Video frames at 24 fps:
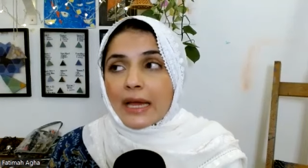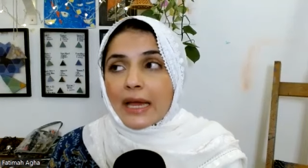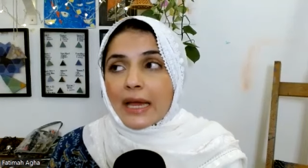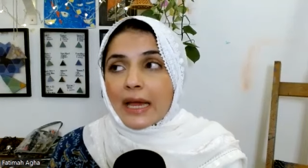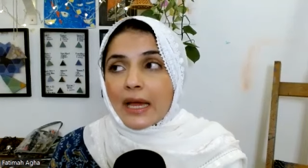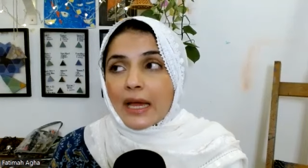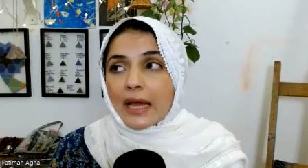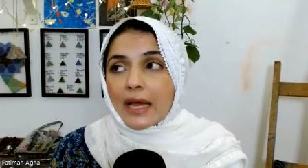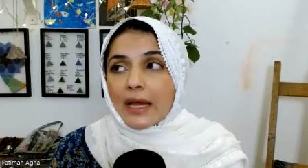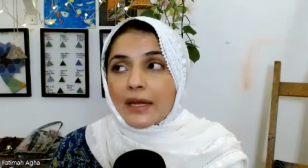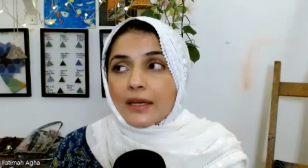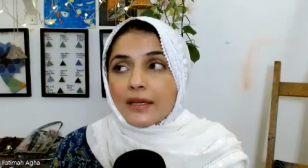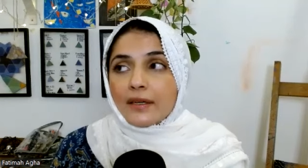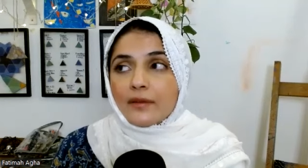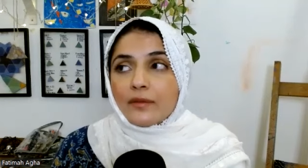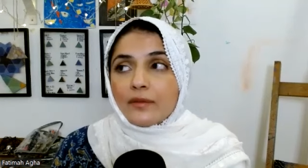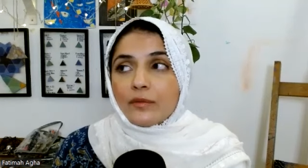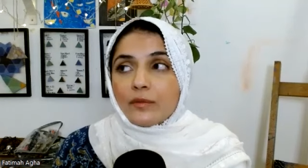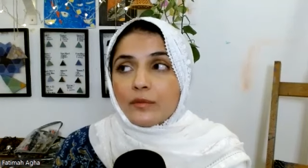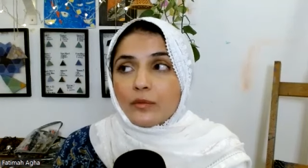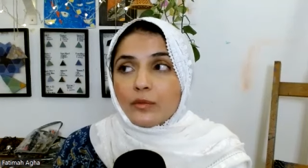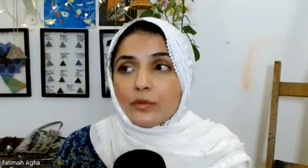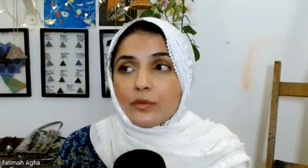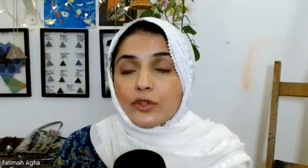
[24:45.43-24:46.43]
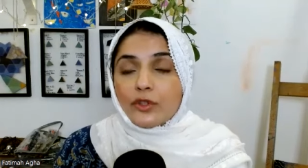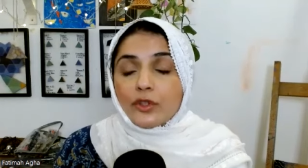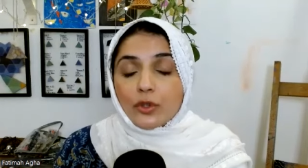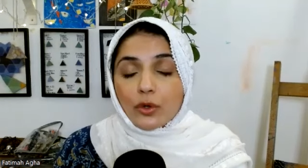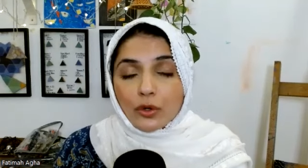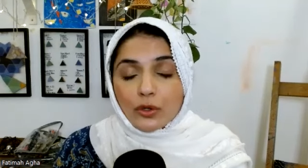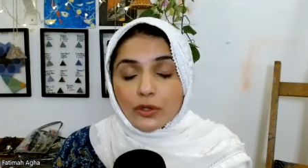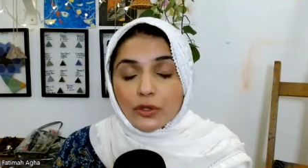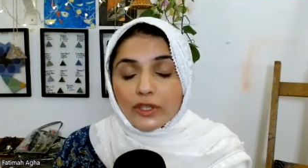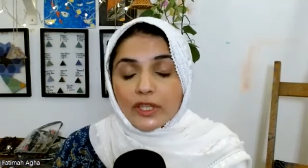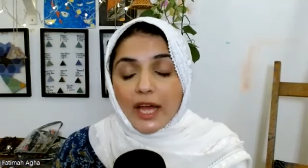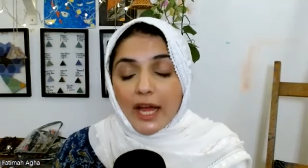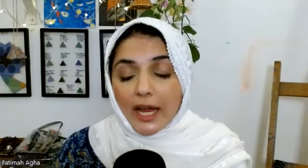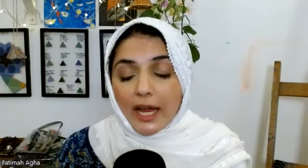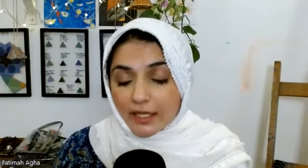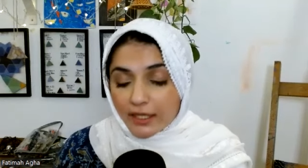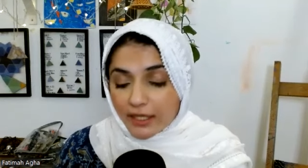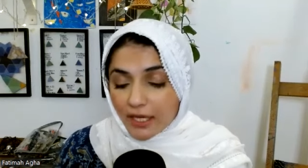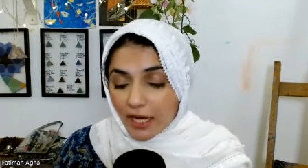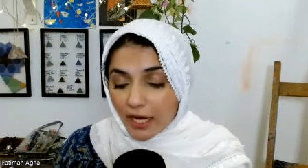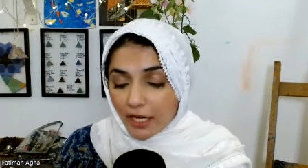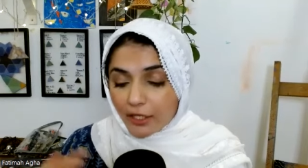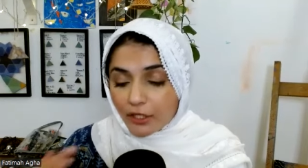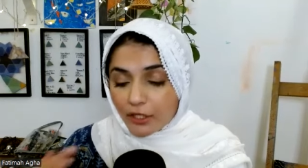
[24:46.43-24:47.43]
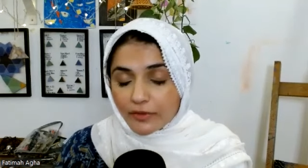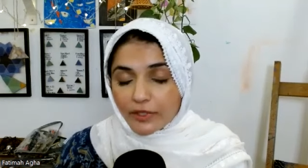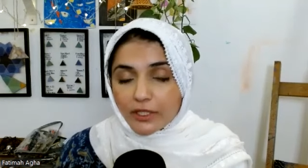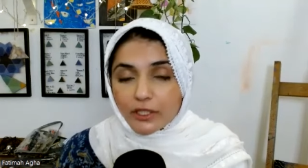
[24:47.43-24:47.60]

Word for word: And though that kind of